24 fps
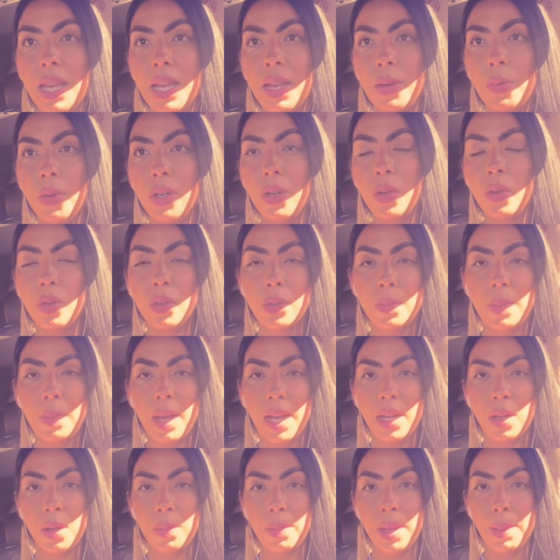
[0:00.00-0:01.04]
I want to hold
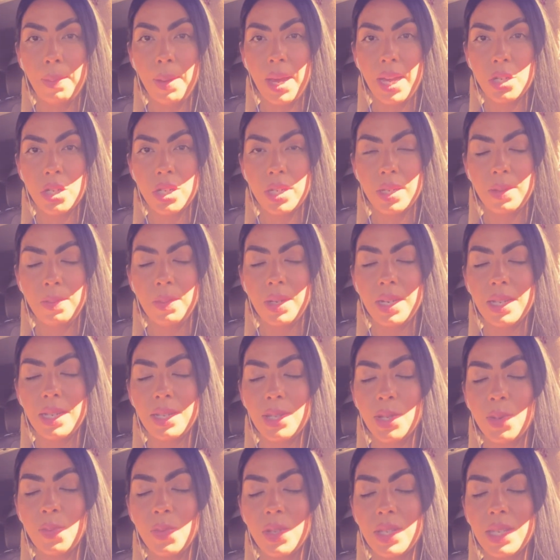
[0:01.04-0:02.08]
back all my passion, but it's
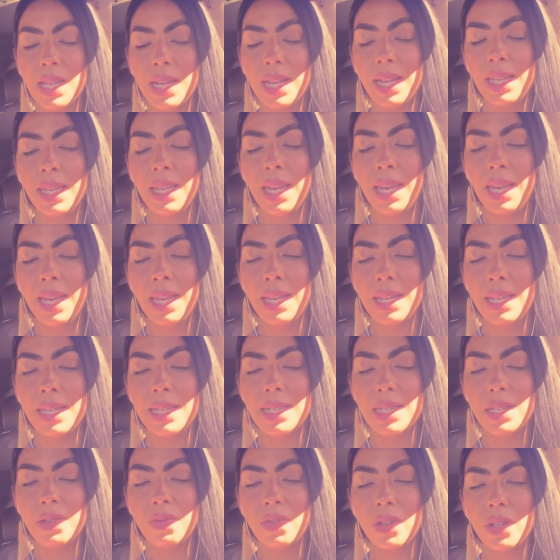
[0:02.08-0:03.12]
almost like I
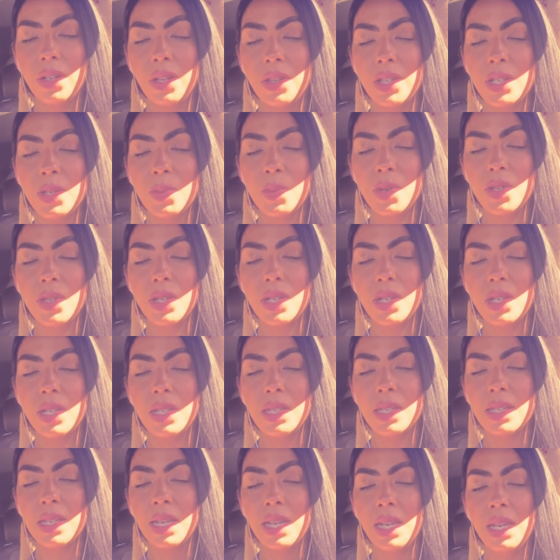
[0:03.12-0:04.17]
can't. Virgo, this person
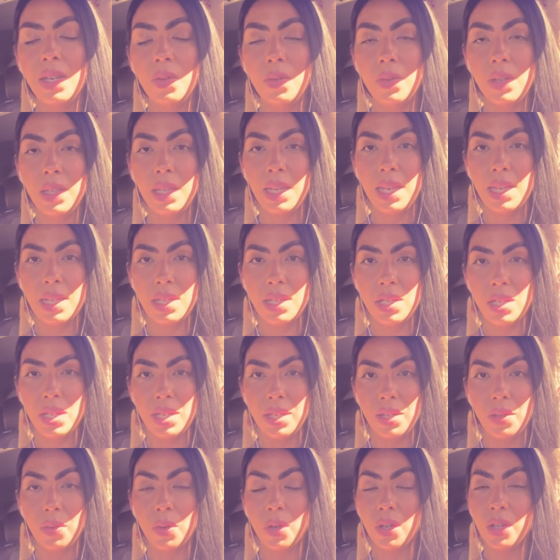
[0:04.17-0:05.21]
is really into
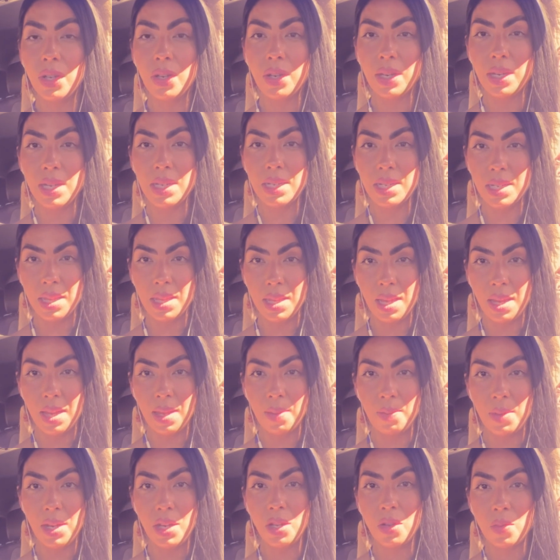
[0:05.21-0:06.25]
you, or you're into
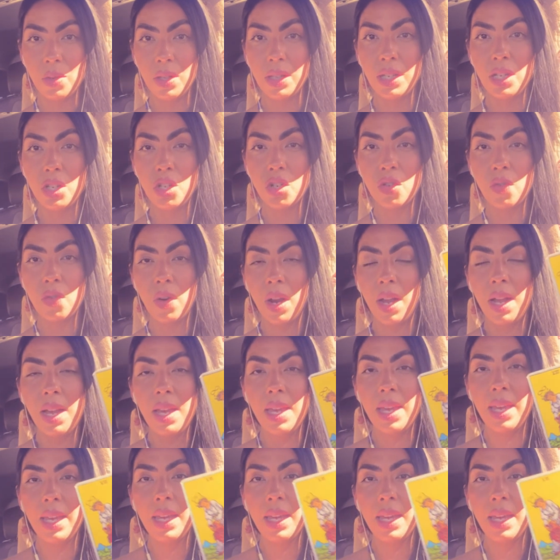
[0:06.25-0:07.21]
them, and you're really trying.